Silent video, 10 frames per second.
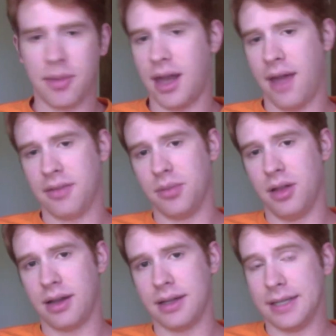going to have to
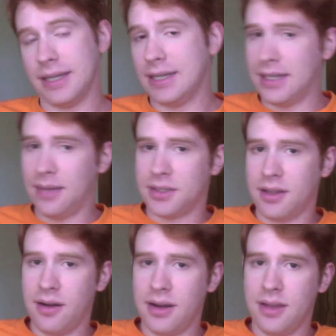block it. And I'm
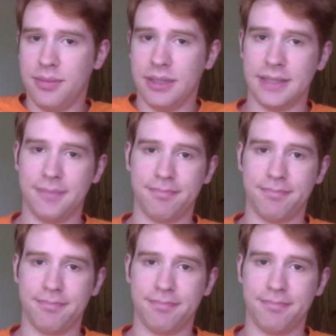sorry, but